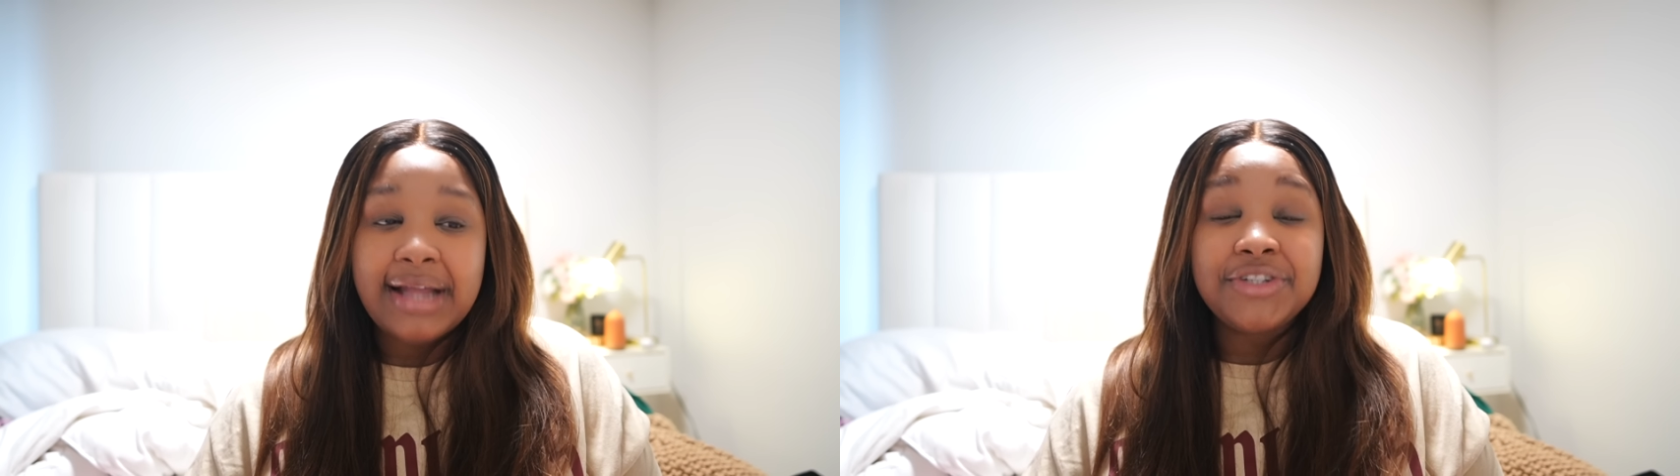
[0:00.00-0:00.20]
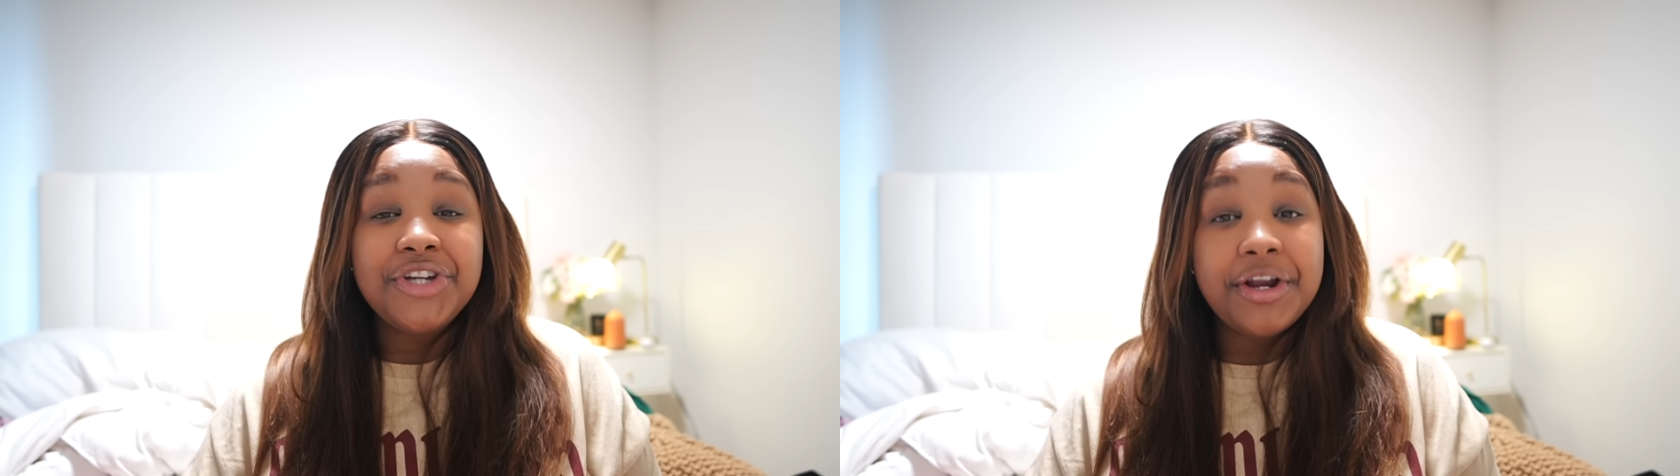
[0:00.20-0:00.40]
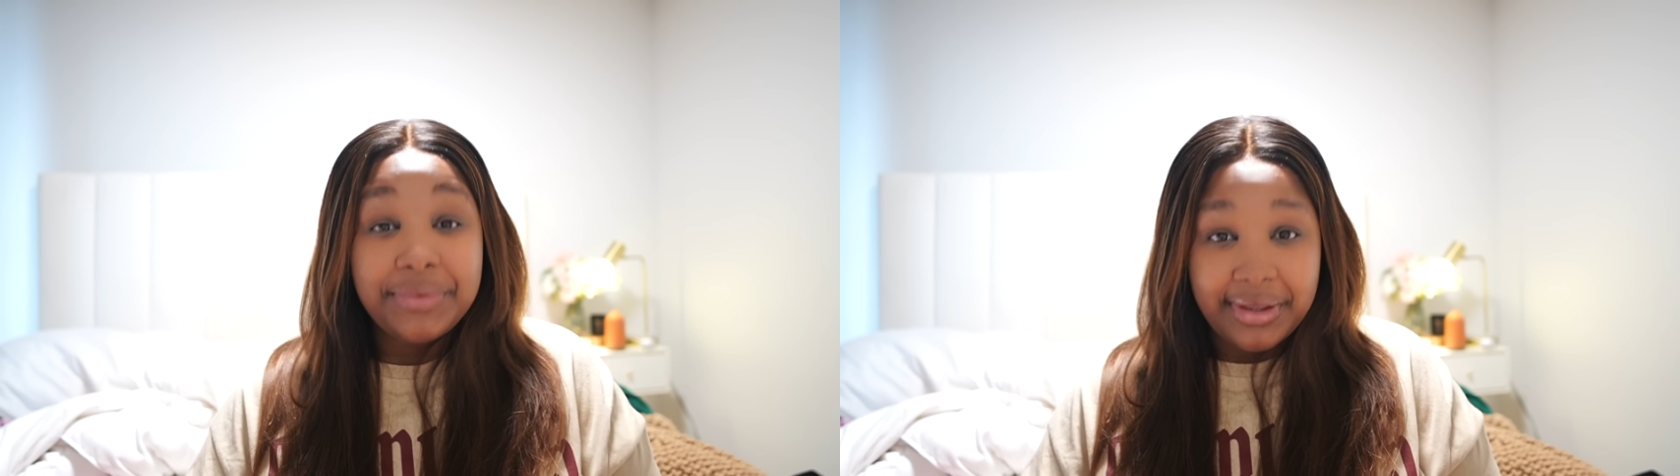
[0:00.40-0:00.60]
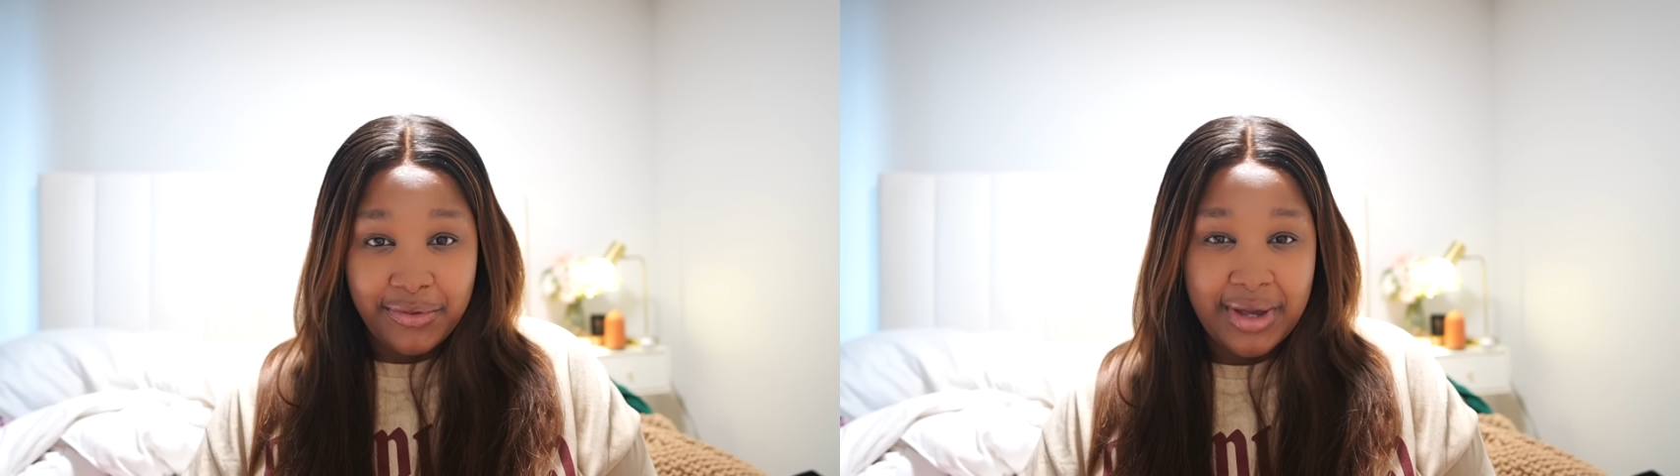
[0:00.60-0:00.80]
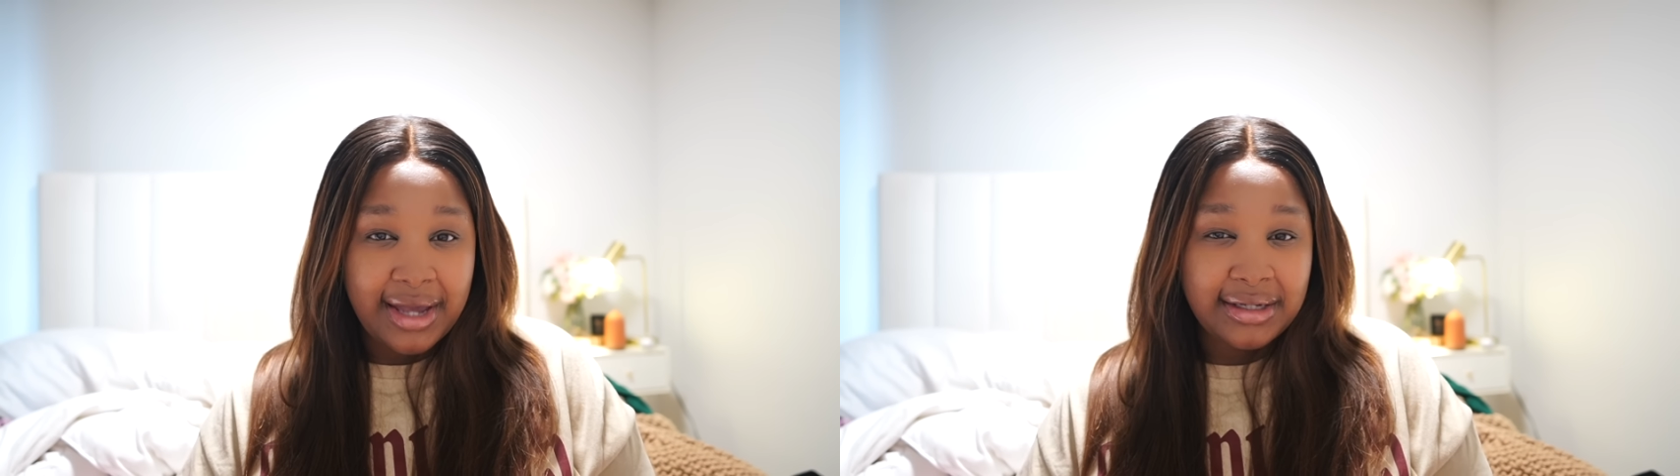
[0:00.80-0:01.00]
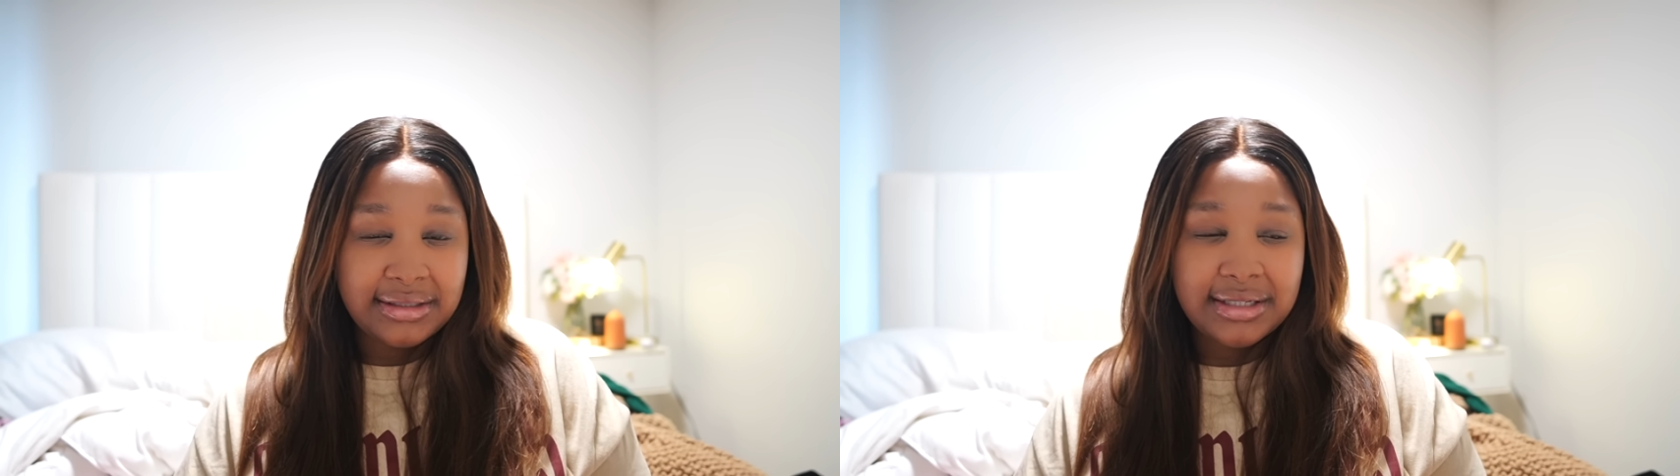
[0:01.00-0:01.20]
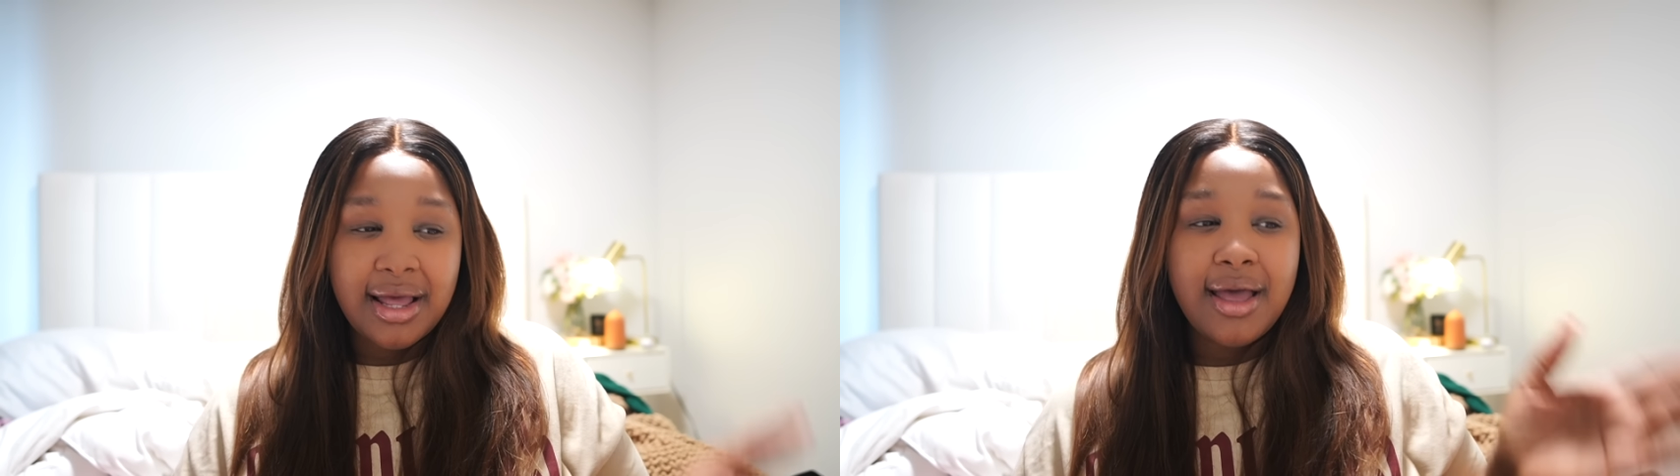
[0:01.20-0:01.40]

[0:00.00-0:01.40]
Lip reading: I'll share it with you guys,